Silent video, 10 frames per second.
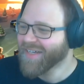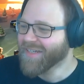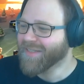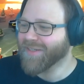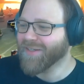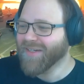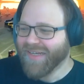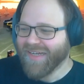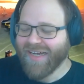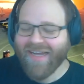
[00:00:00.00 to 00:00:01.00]
So
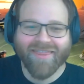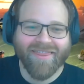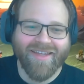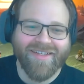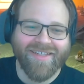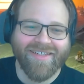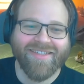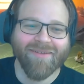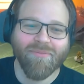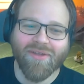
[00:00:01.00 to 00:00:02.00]
I think that's
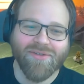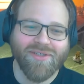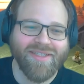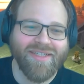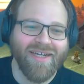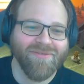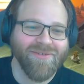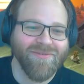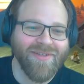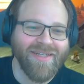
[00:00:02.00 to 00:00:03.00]
something you just have
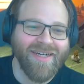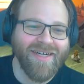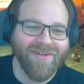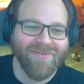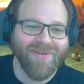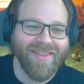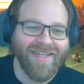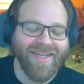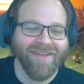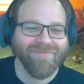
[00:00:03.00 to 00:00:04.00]
to figure out when the
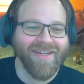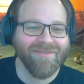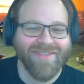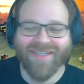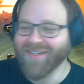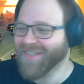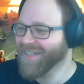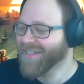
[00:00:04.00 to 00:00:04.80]
game comes out.